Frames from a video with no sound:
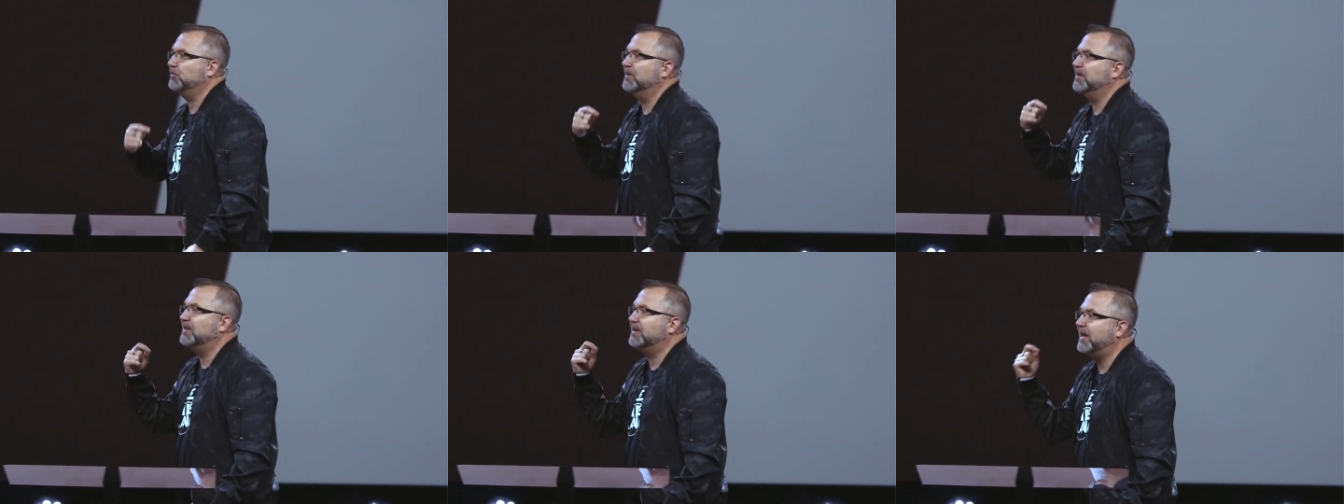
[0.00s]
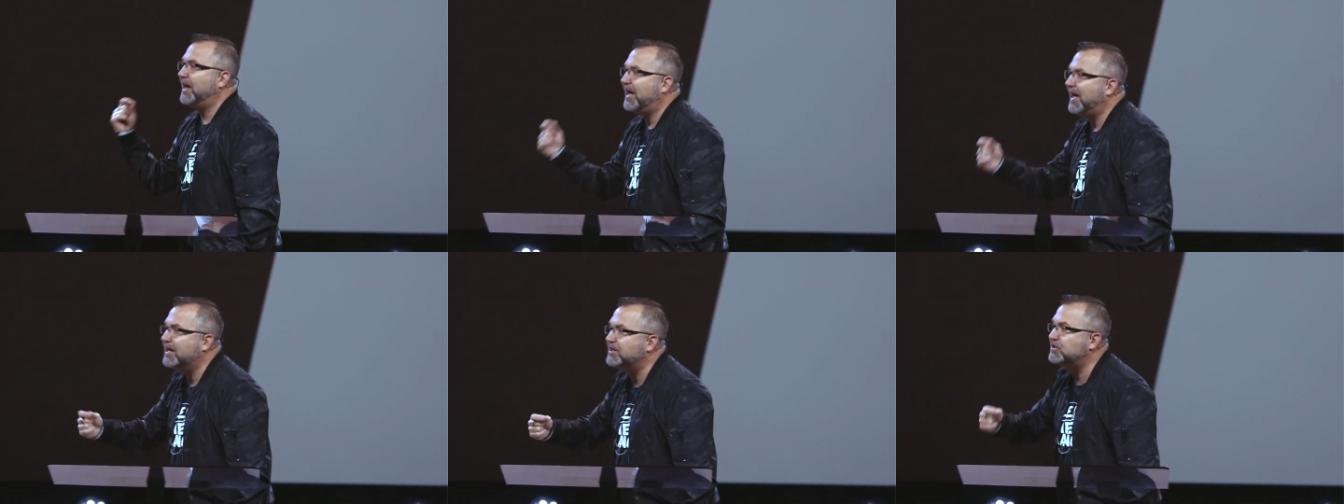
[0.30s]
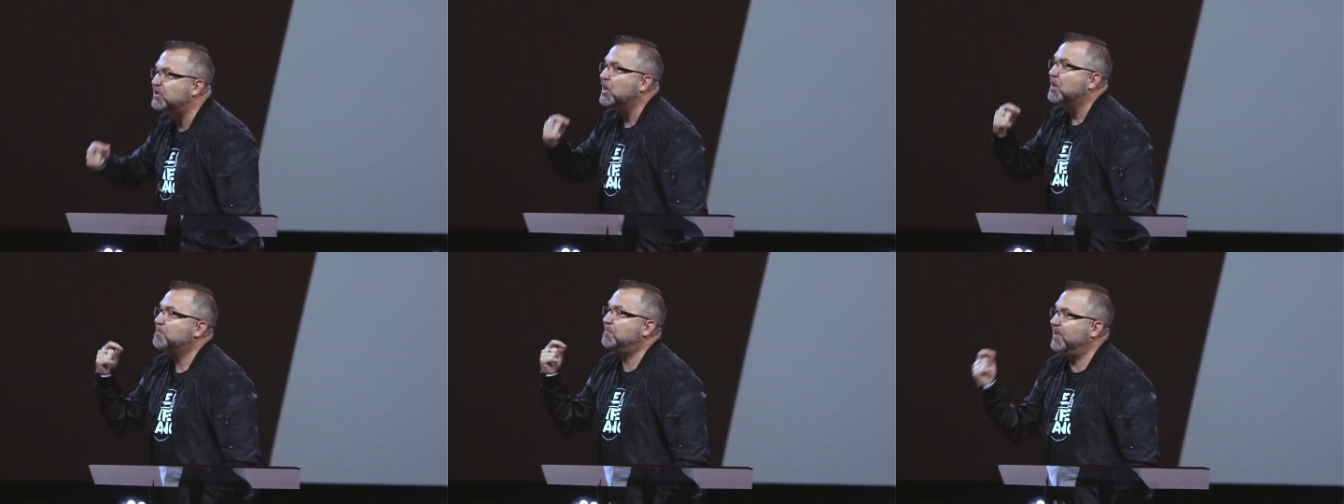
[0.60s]

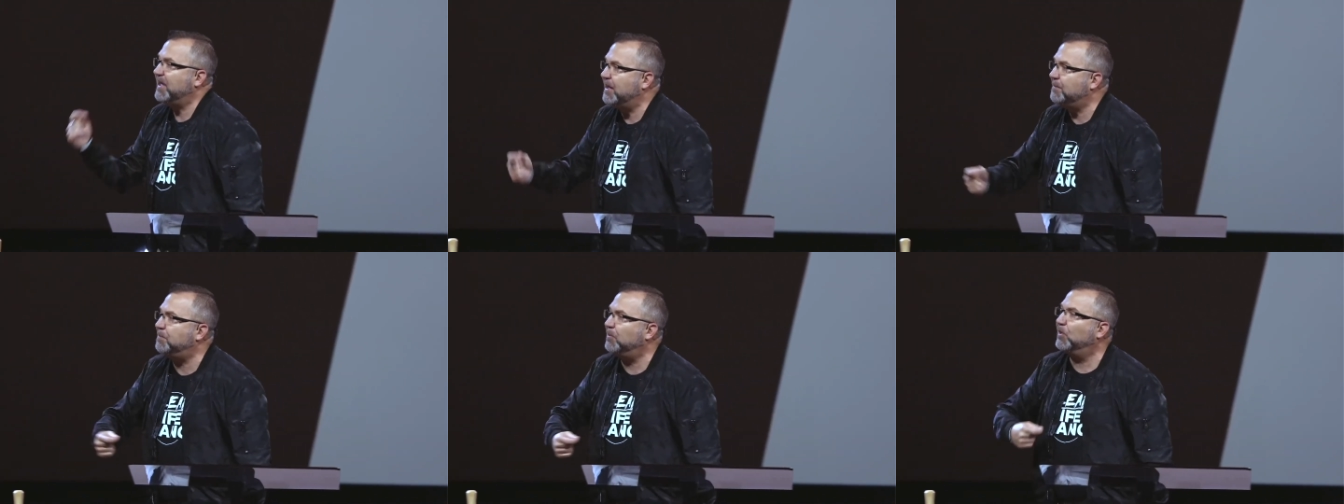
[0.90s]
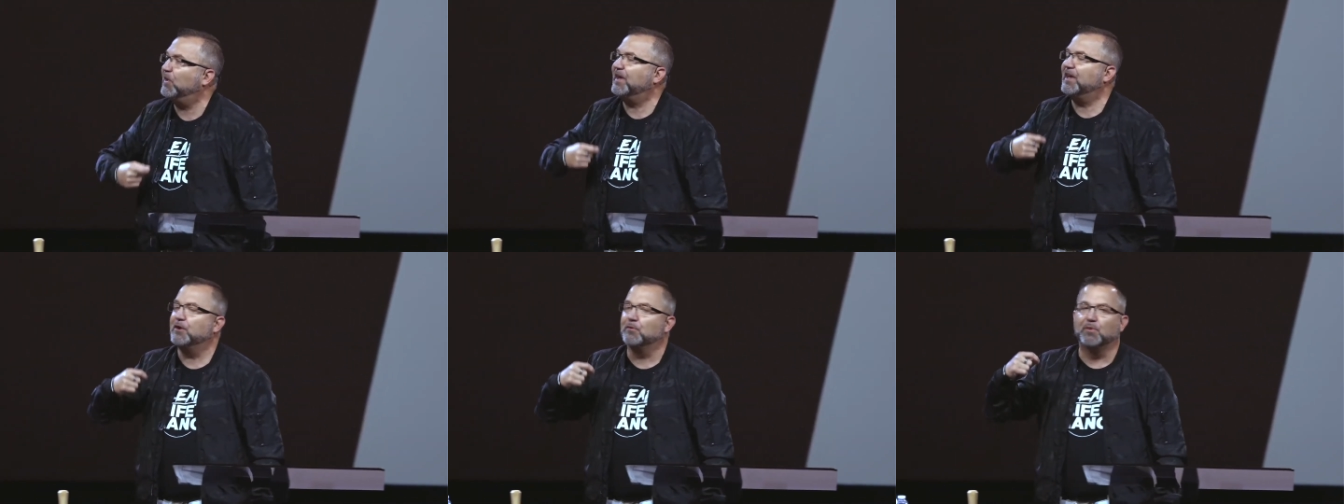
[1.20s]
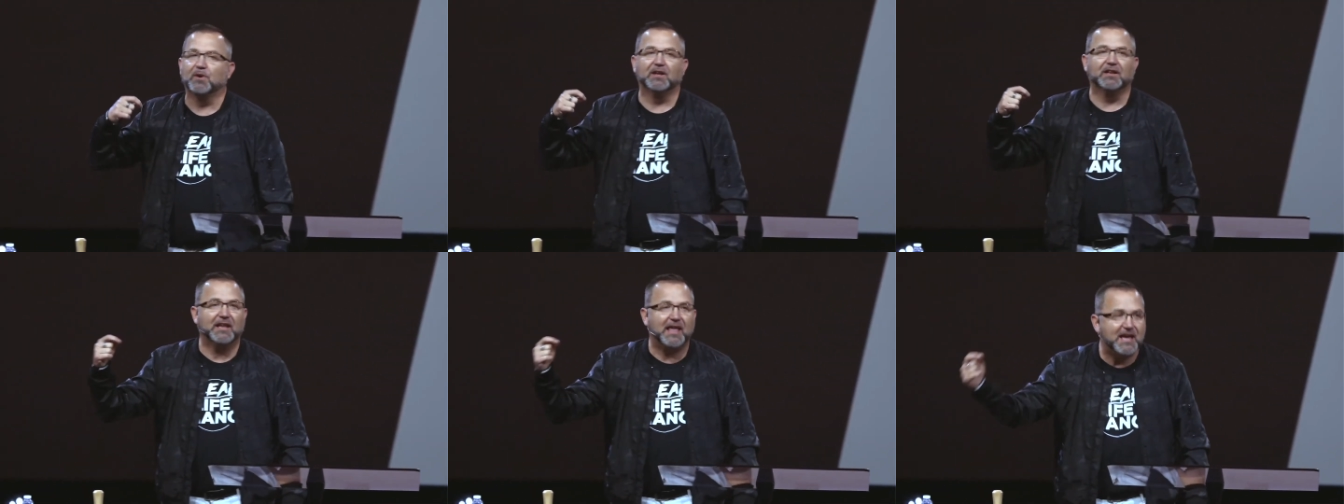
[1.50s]
engage people in
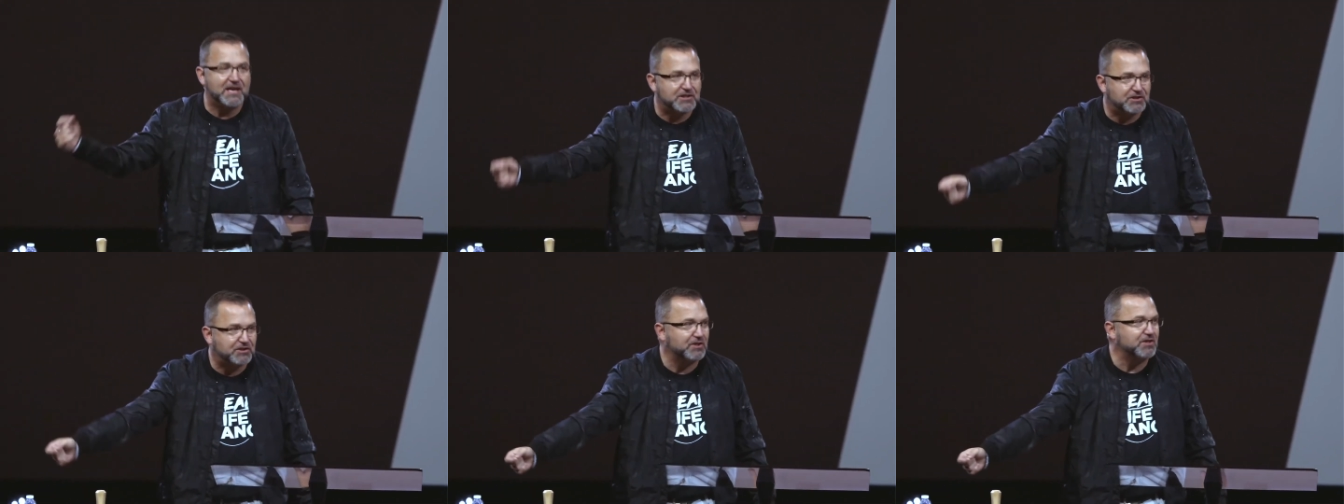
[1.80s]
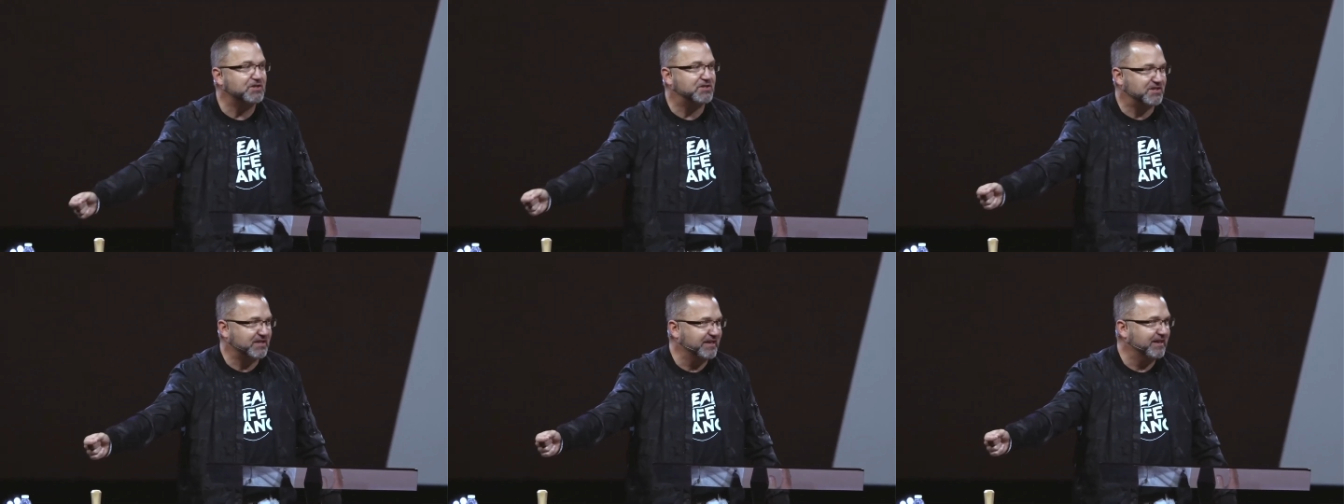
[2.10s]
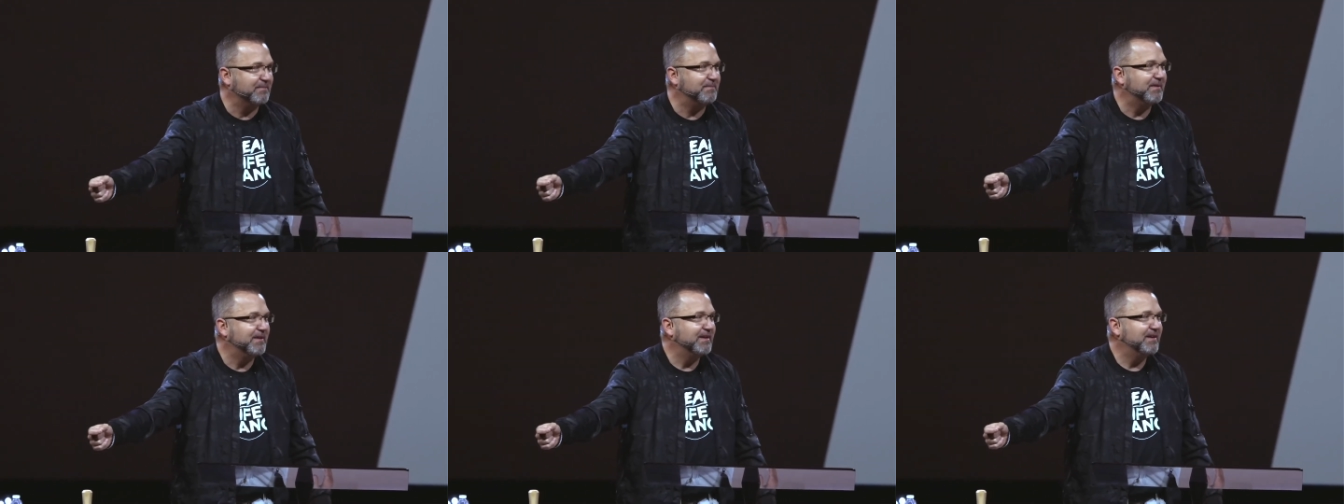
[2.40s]

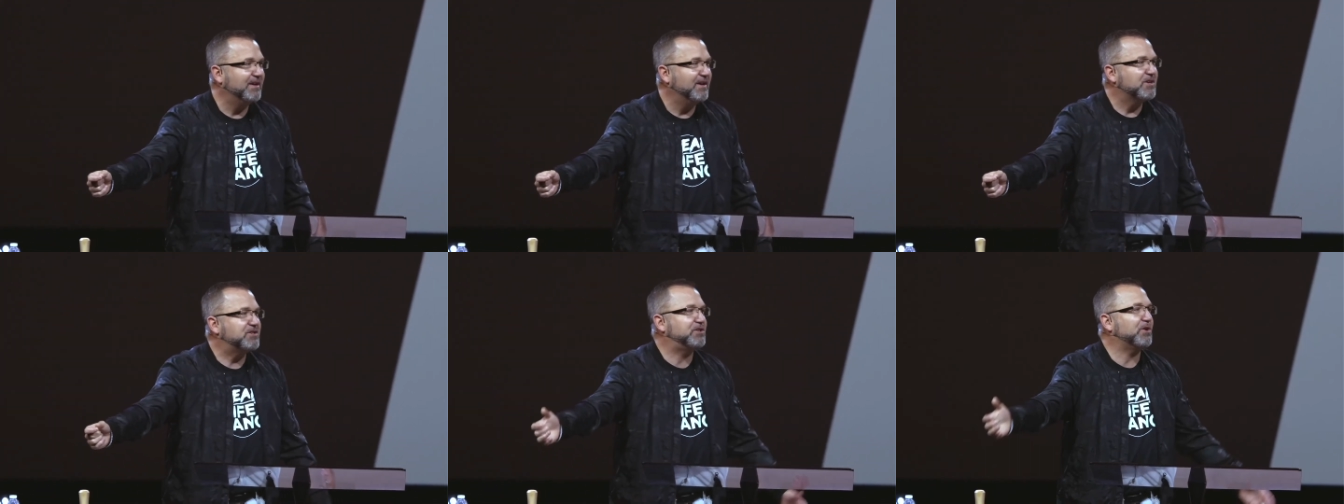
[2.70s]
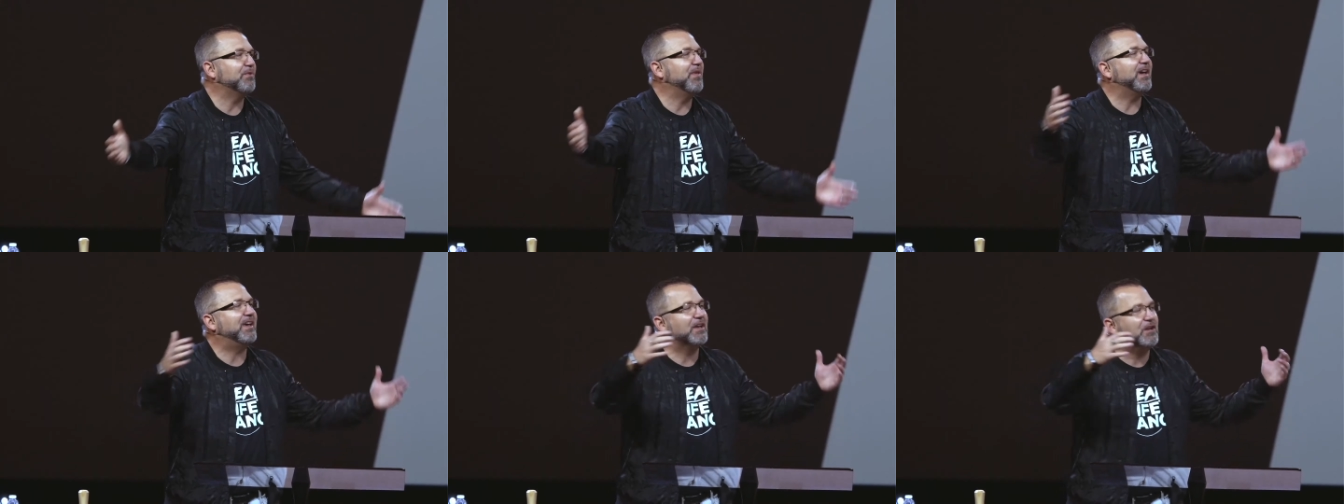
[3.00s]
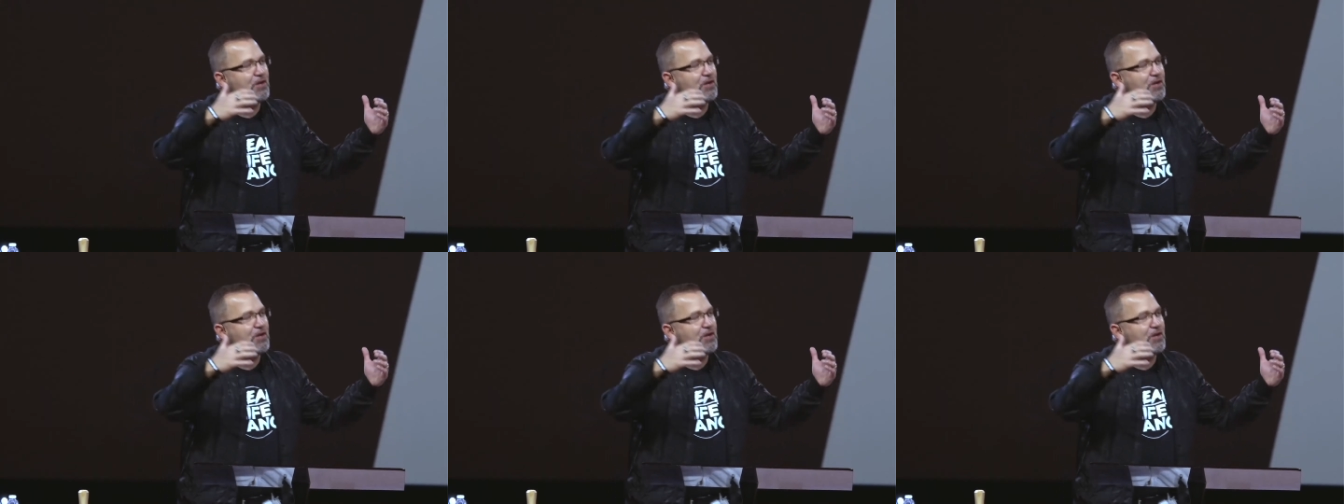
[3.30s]
relationship so they can